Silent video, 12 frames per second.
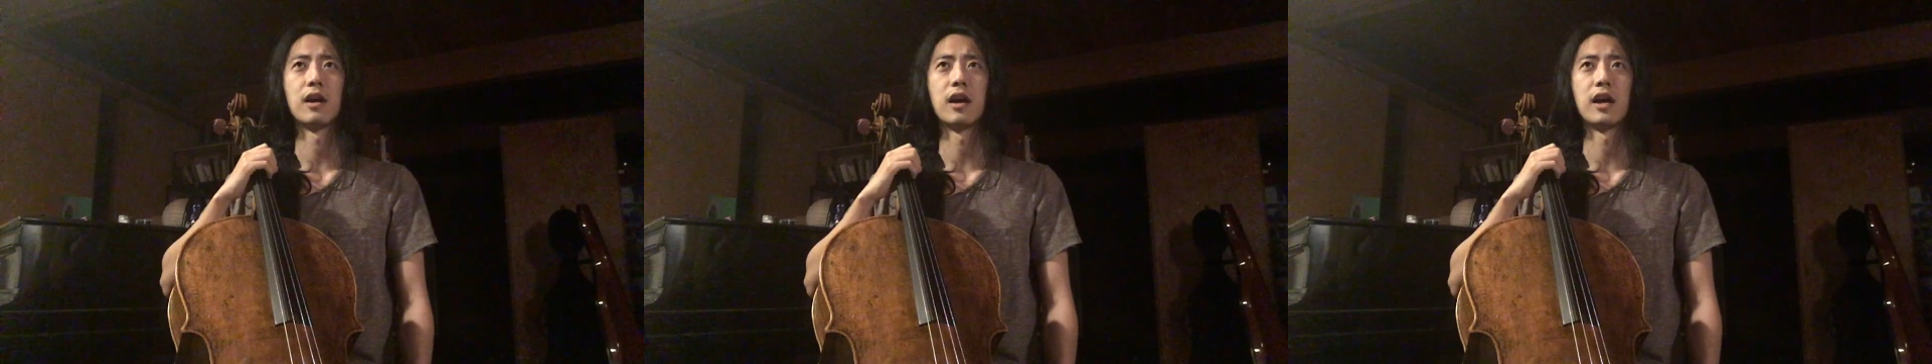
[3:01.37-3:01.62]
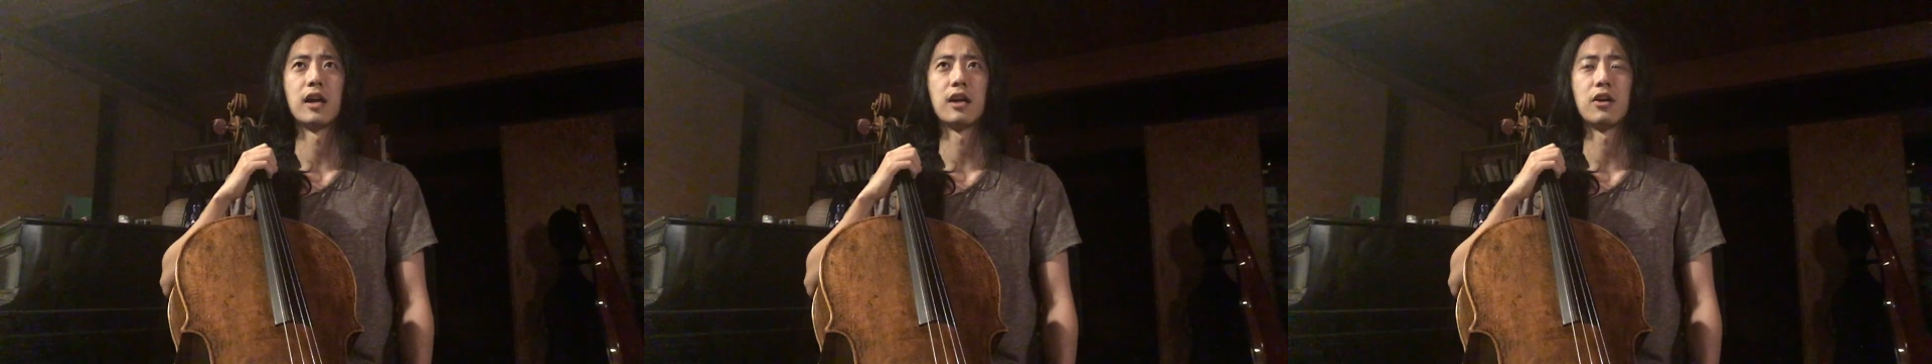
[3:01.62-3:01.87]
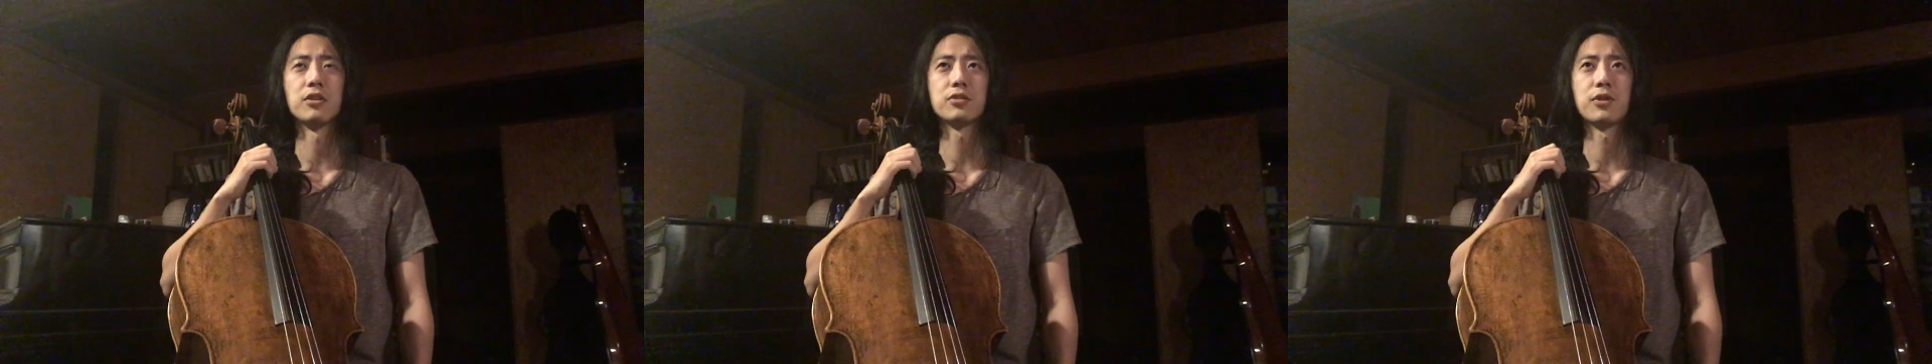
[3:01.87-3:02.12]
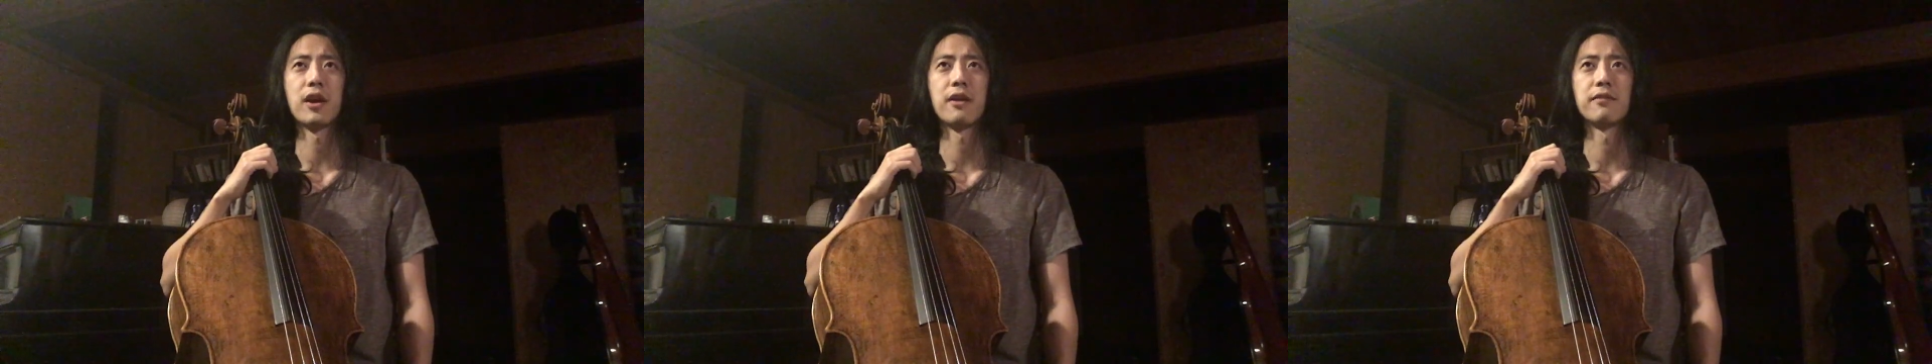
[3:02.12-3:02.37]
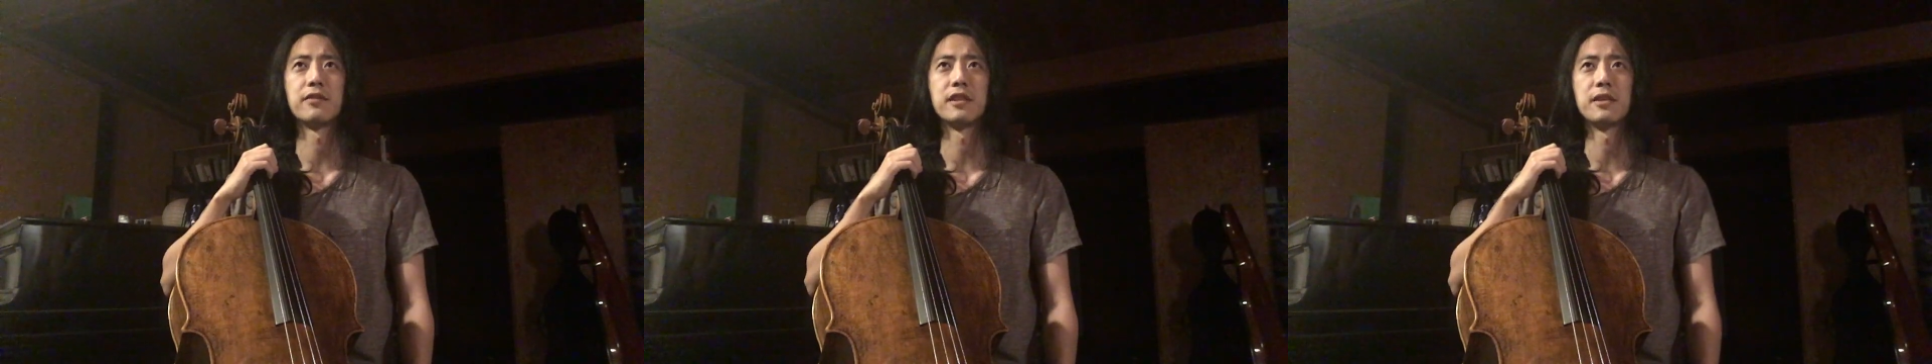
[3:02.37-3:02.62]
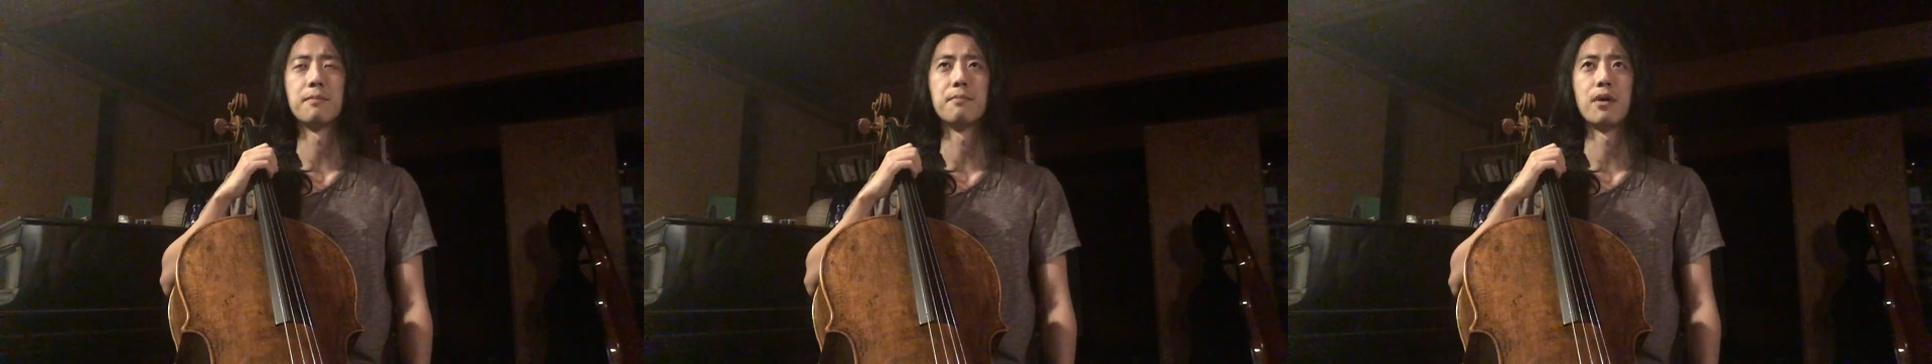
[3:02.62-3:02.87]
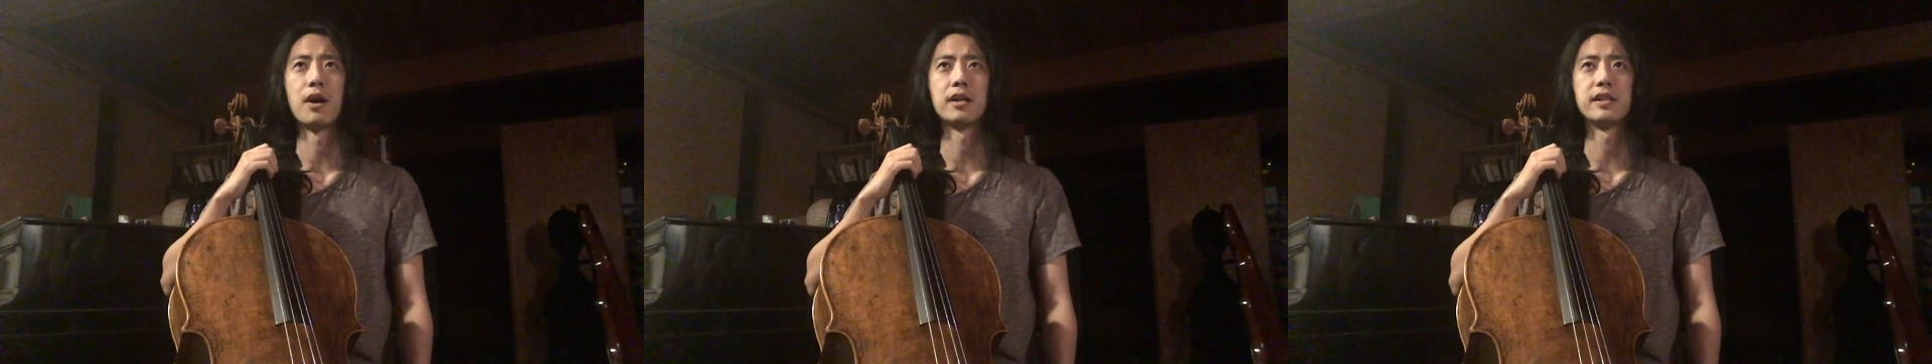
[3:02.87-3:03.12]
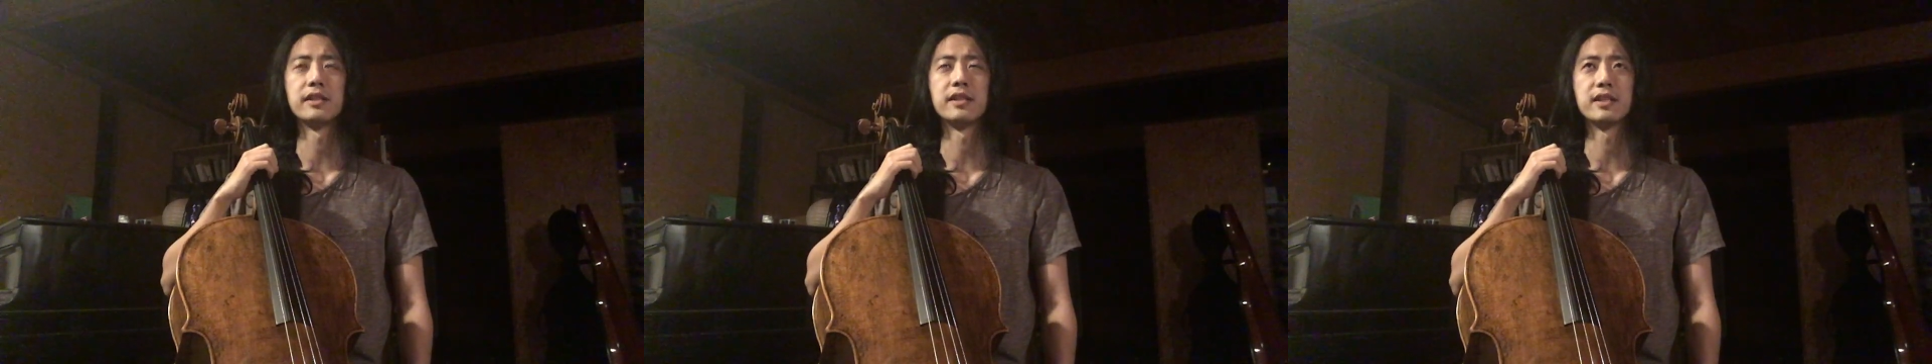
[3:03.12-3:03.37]
I also have the
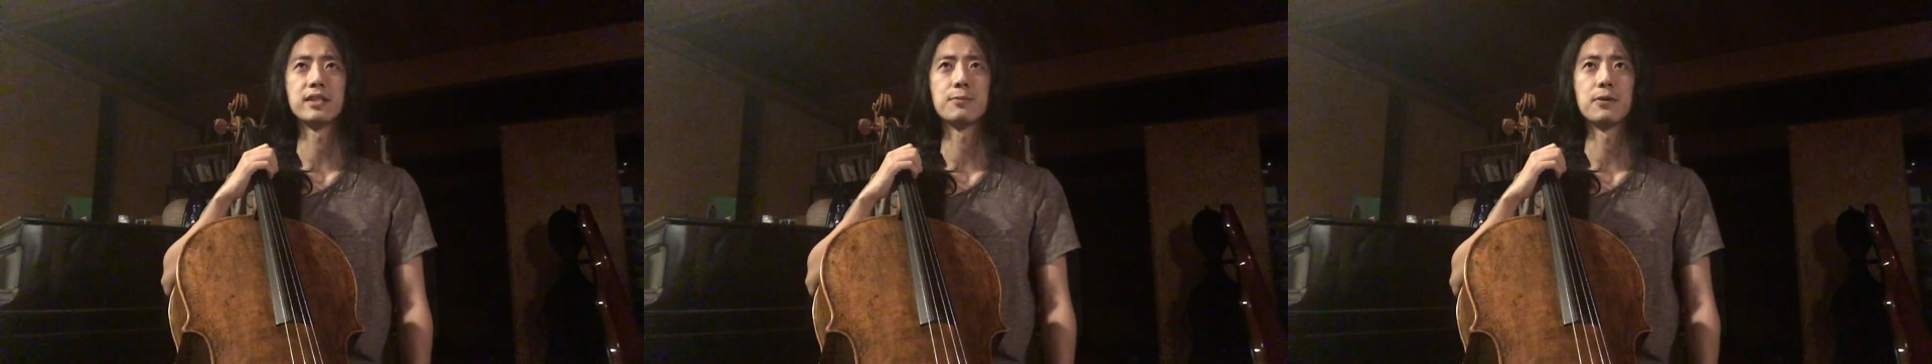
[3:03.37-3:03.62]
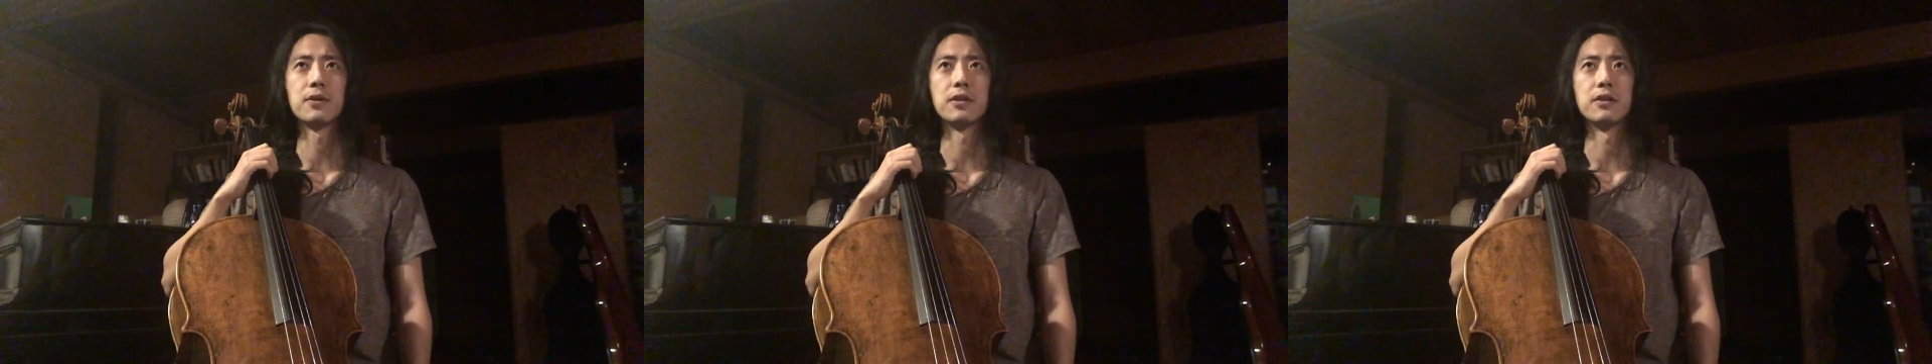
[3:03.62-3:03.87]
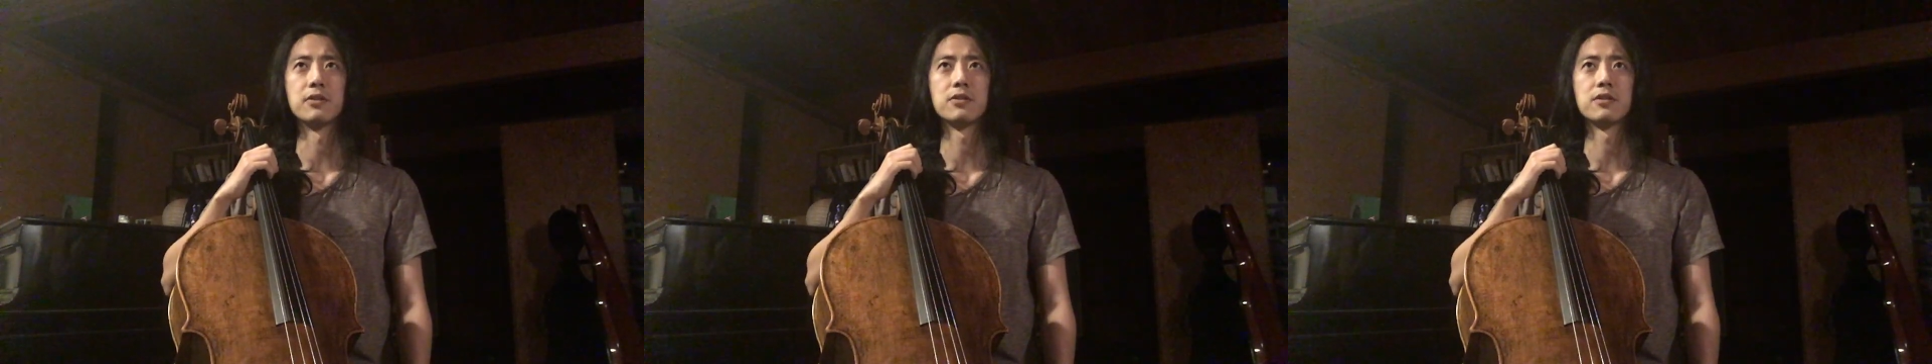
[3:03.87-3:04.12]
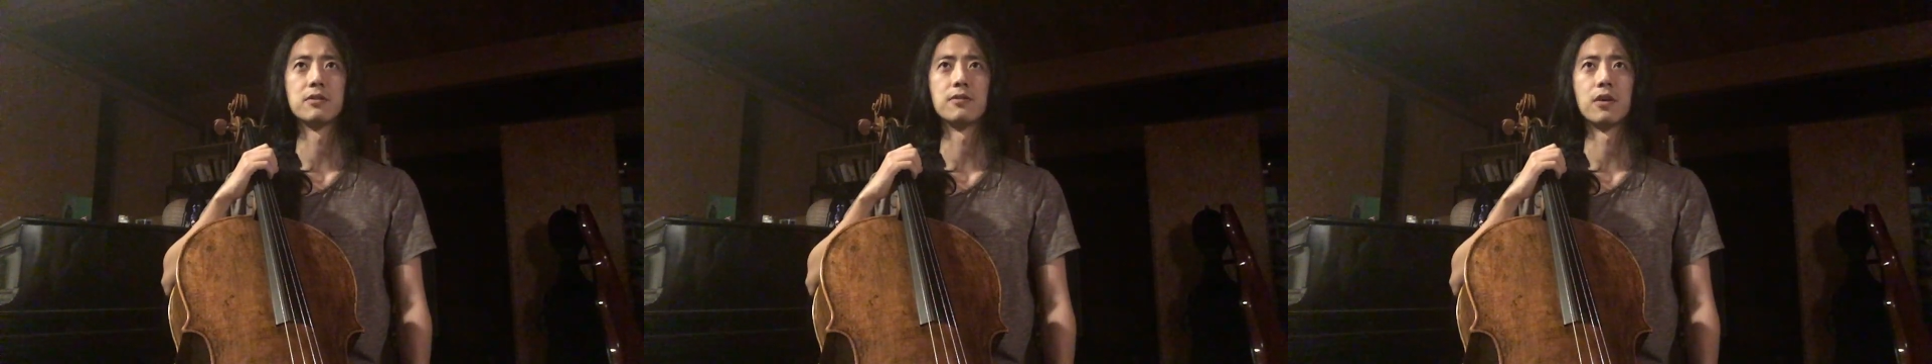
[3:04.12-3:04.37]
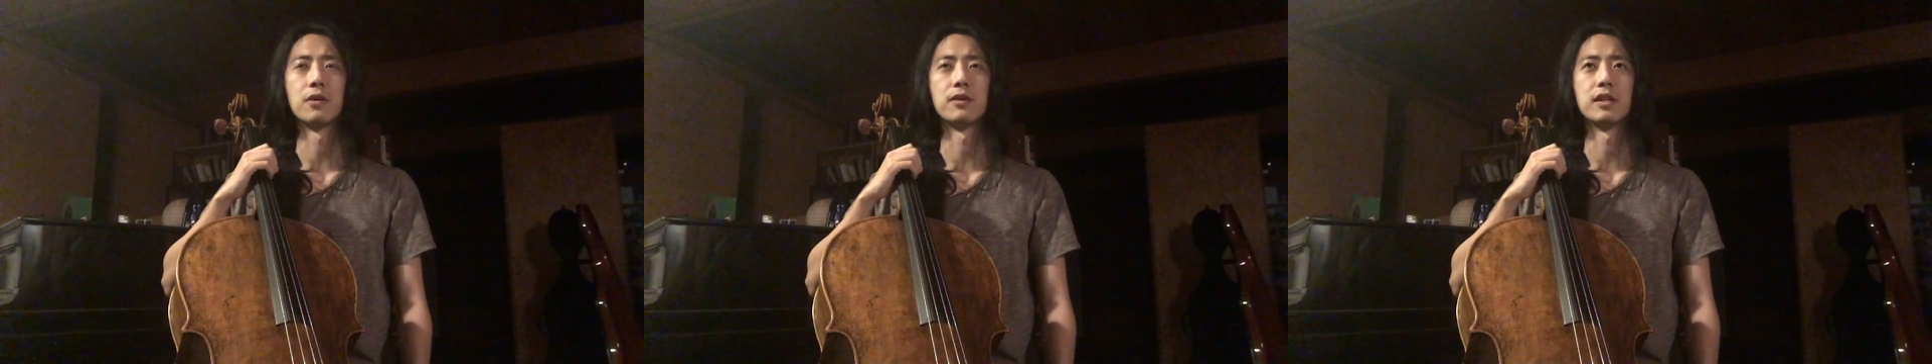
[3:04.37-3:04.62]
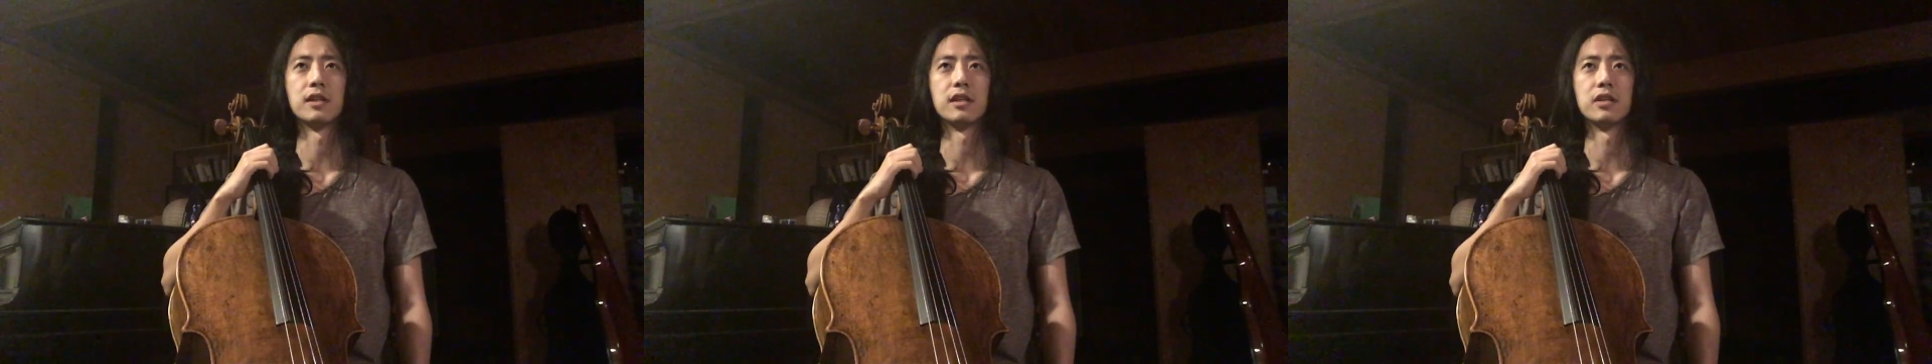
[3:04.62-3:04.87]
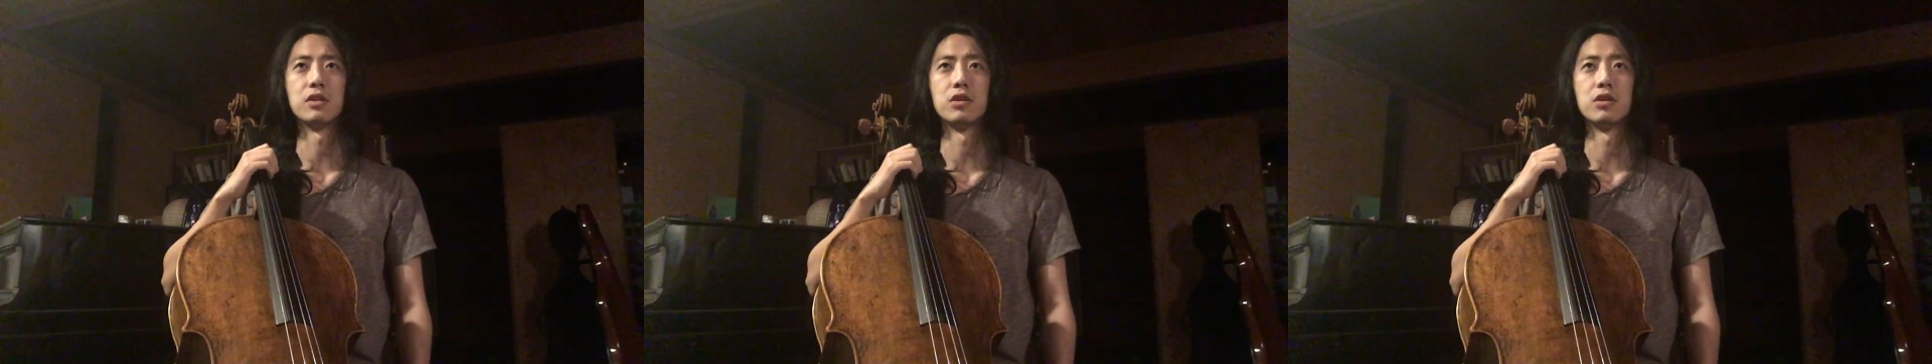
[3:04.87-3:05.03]
embodied experience of already